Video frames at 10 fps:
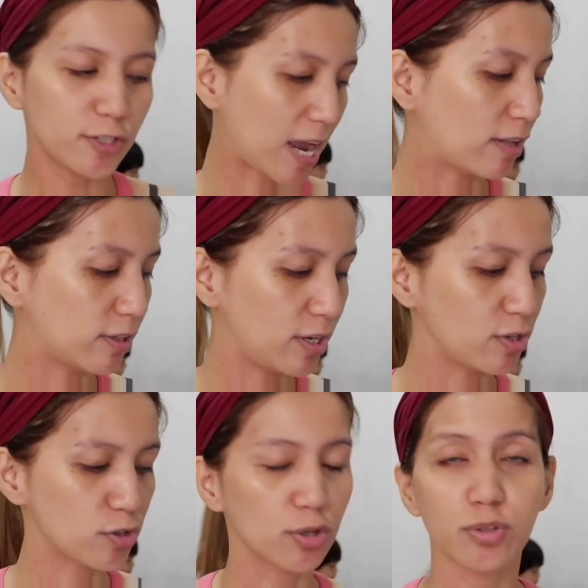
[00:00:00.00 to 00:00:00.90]

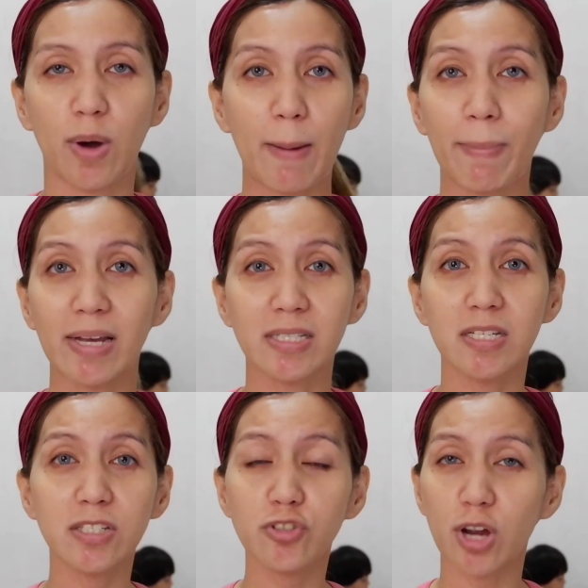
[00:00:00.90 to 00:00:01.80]
challenge. So I pass
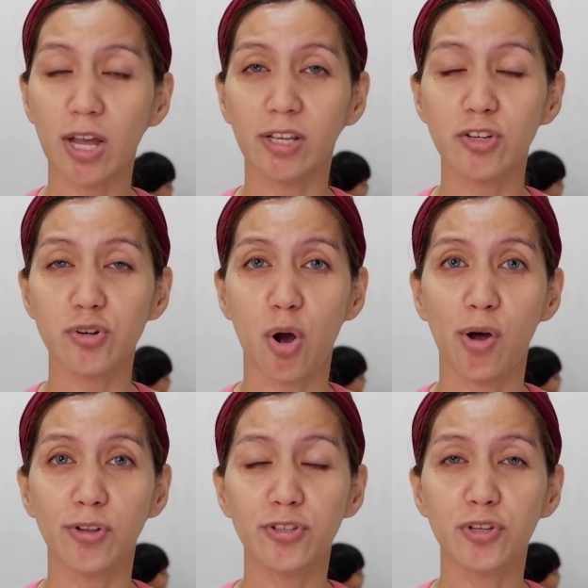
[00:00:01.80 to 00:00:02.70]
this challenge
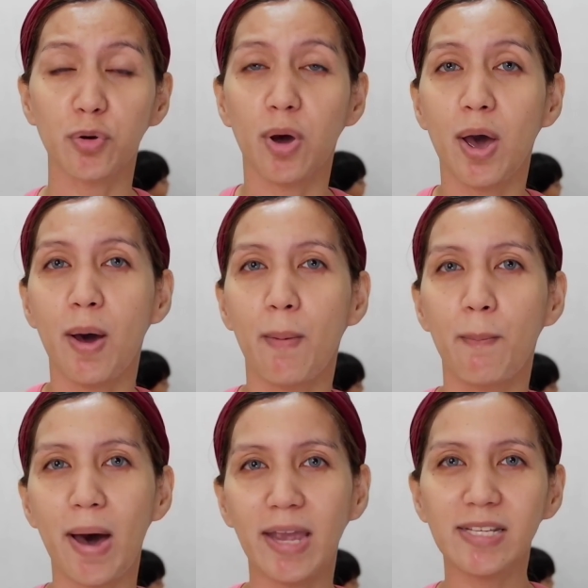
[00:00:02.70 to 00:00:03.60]
on to
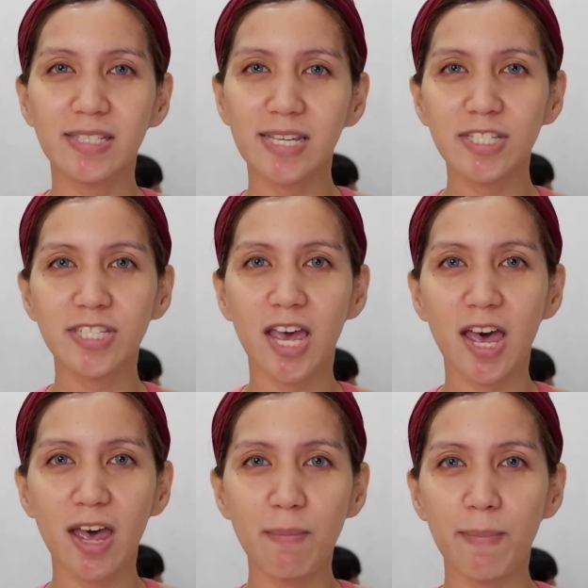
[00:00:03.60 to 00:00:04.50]
my sister
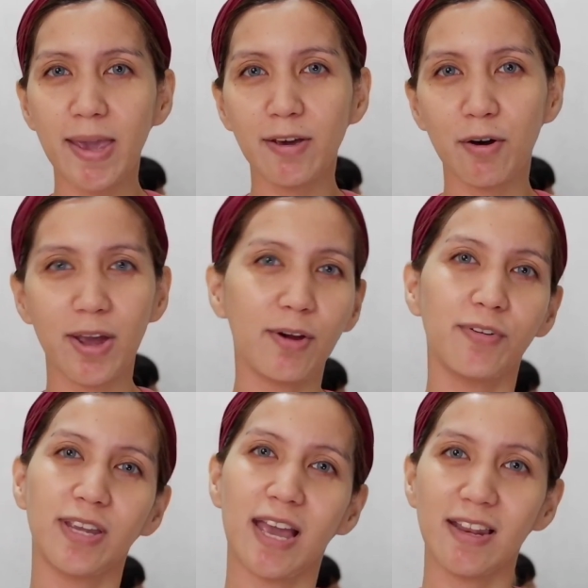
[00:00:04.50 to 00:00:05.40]
Meiko
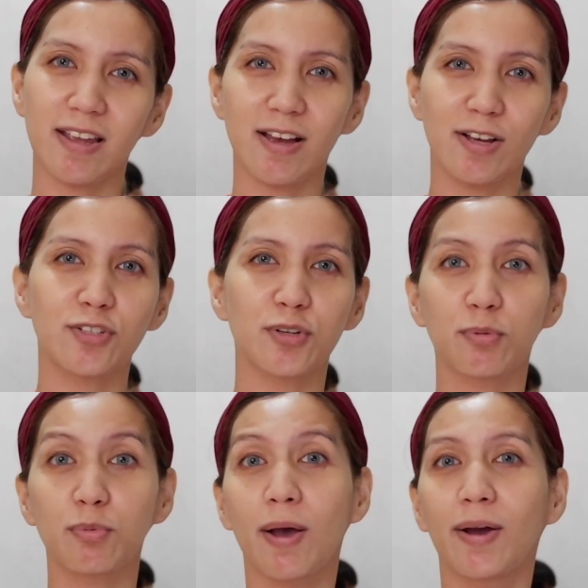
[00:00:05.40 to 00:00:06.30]
Arianna.
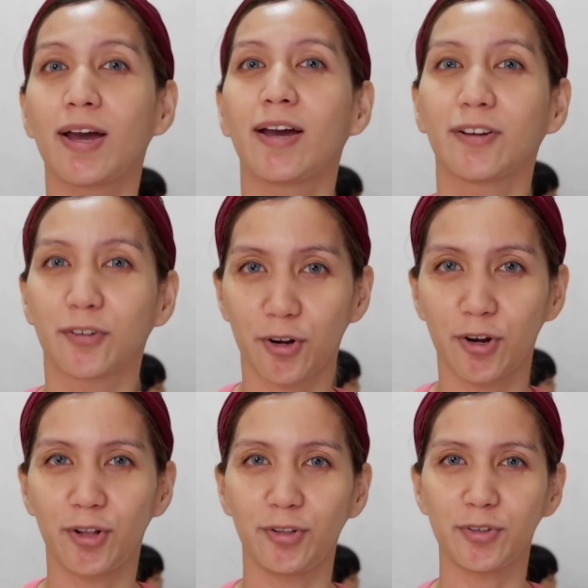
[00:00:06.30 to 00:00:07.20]
So
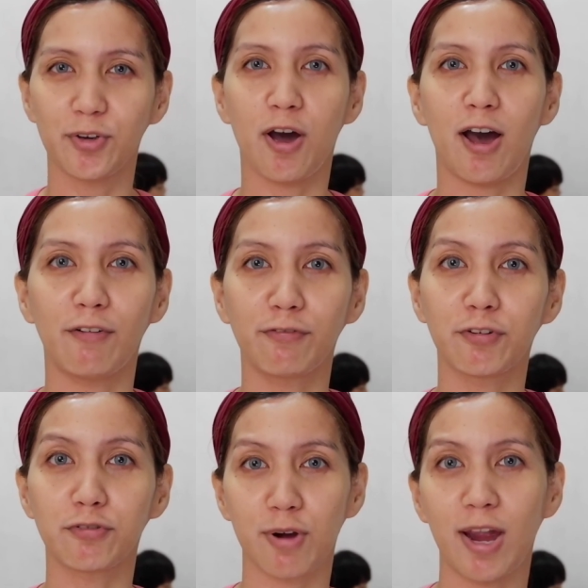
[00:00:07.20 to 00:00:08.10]
girl, you have
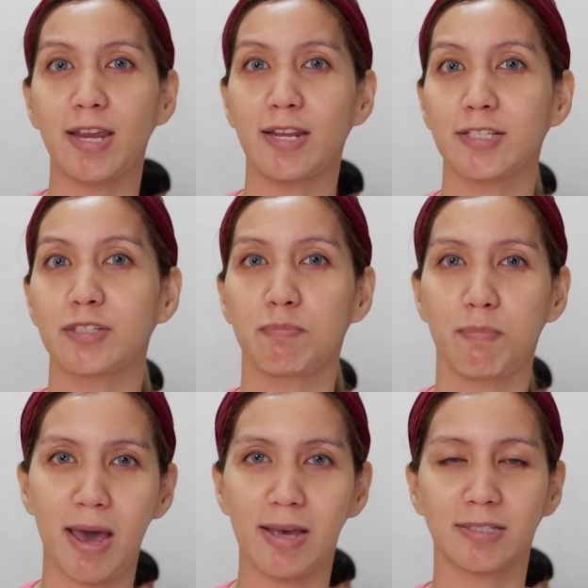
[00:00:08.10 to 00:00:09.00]
to try this
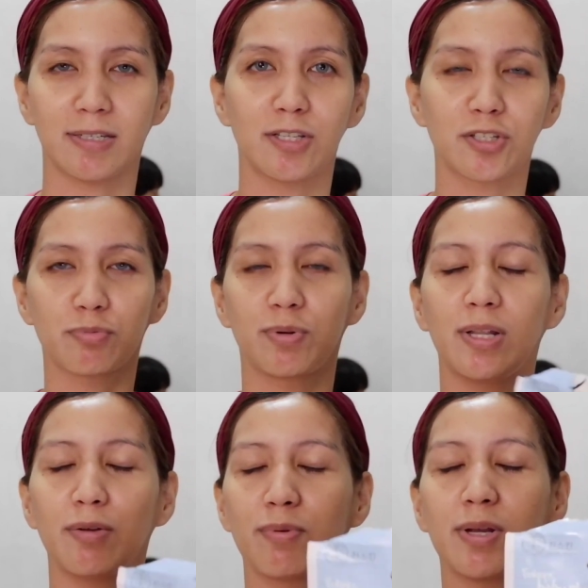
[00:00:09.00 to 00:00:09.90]
mask. It's
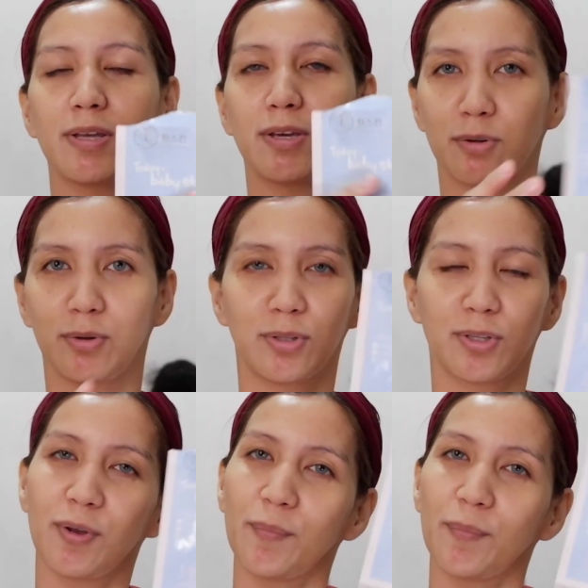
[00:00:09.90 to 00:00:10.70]
really, really good.